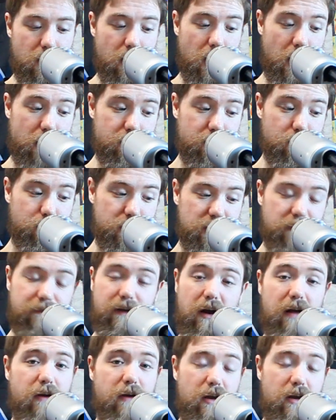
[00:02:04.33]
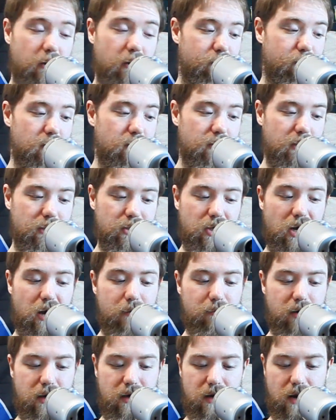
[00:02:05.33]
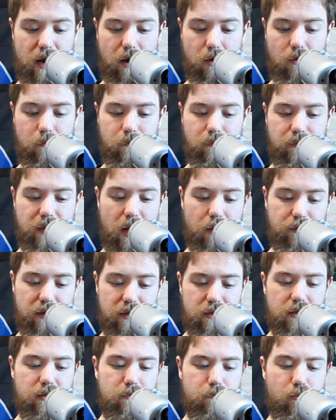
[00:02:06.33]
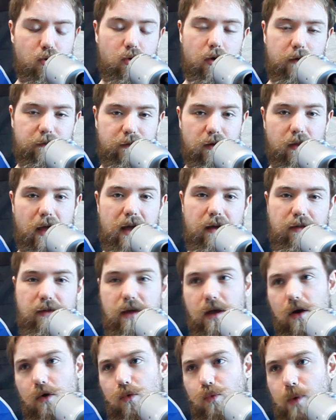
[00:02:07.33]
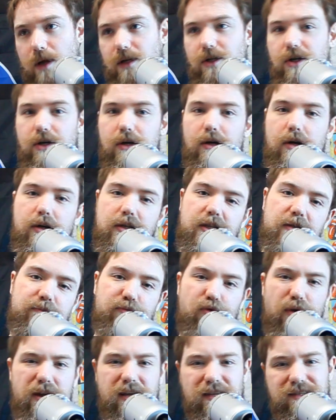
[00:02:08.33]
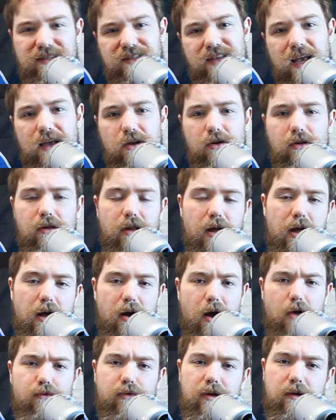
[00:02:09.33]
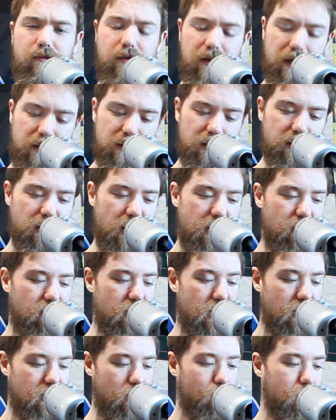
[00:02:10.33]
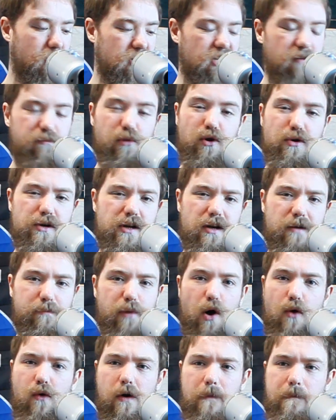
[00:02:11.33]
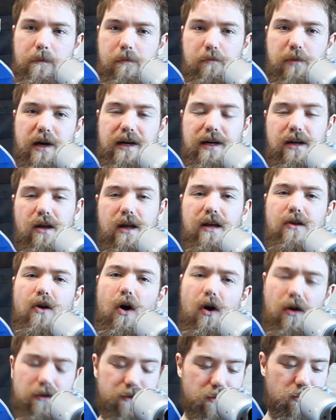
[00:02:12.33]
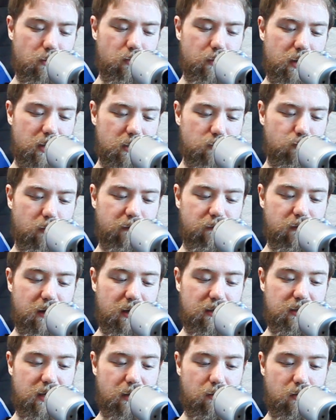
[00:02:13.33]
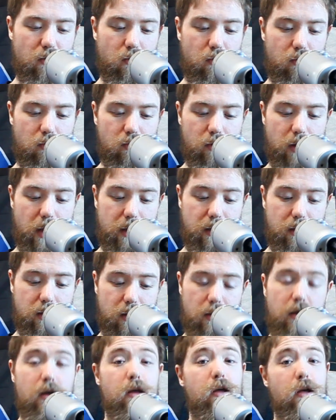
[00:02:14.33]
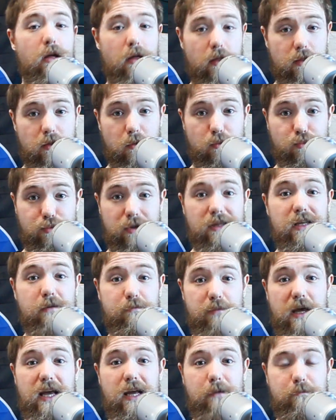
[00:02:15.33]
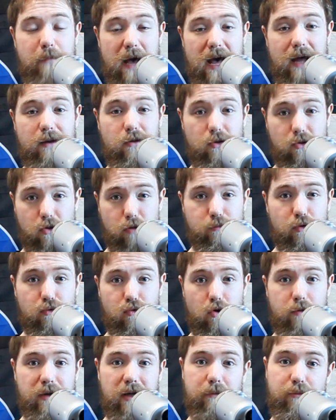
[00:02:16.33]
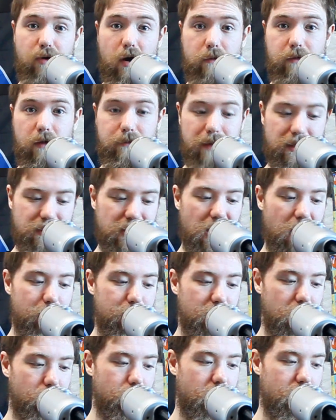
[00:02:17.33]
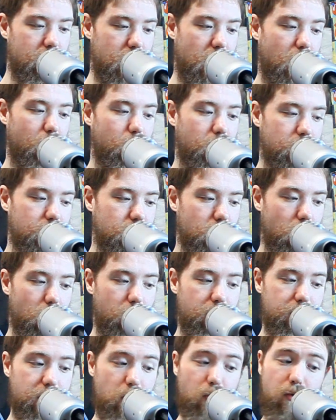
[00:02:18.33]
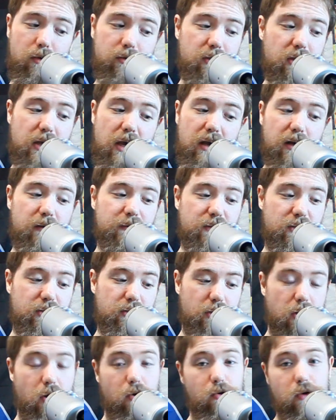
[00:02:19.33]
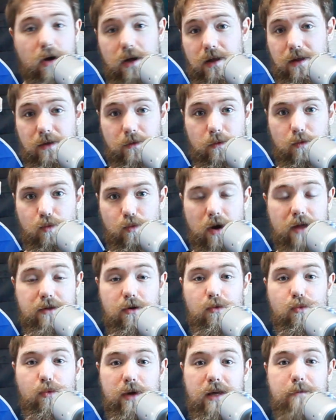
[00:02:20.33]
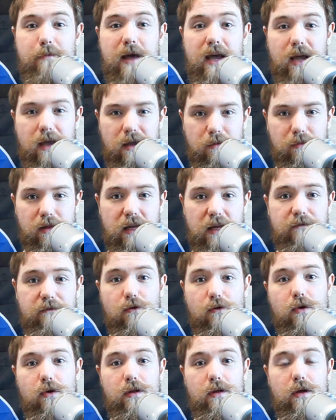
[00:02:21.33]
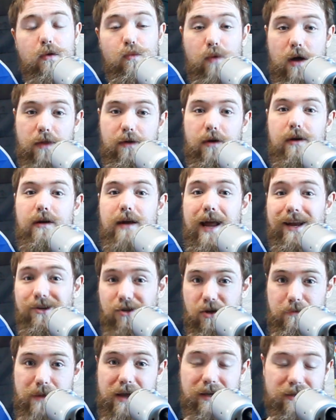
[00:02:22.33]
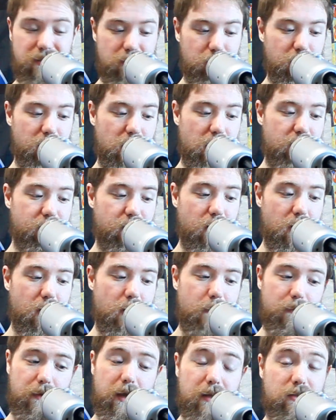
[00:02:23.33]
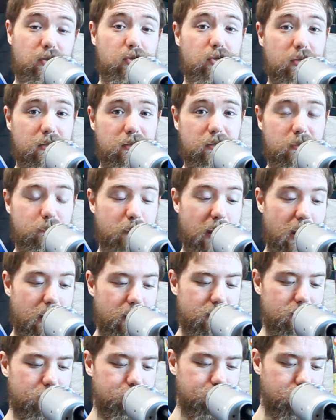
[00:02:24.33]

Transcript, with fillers: I don't know. It's a very confusing time right now. Now this is more for like the winter spring cycle. I really did like that, and I wanted to put it in a poem. But it also is reflecting the whole the really big bad global warming problem that's happening right now. So the old King of Snow, whether we make him leave or whether nature makes him leave, it's just as bad.